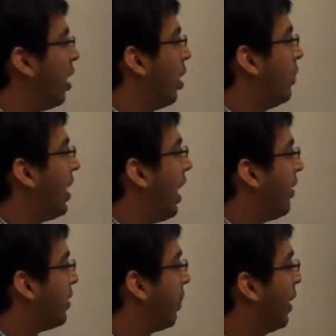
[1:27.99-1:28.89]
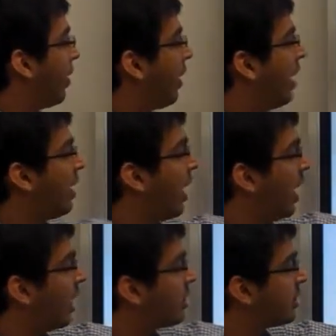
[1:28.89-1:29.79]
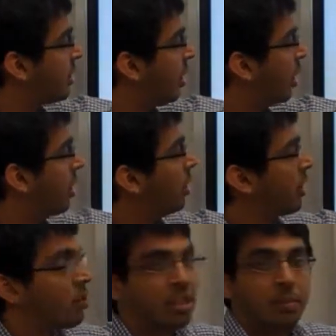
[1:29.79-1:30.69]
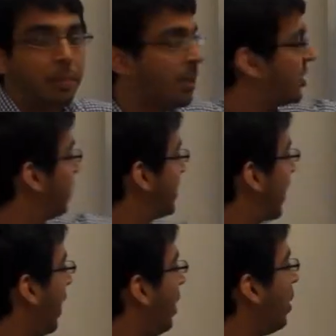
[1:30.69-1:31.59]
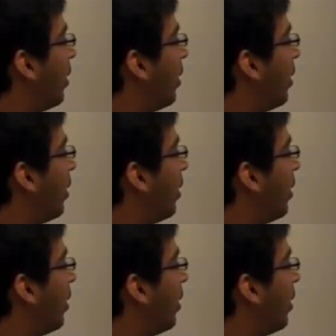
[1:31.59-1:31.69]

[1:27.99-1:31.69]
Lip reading: We have the bit rate as 1000 bits per second.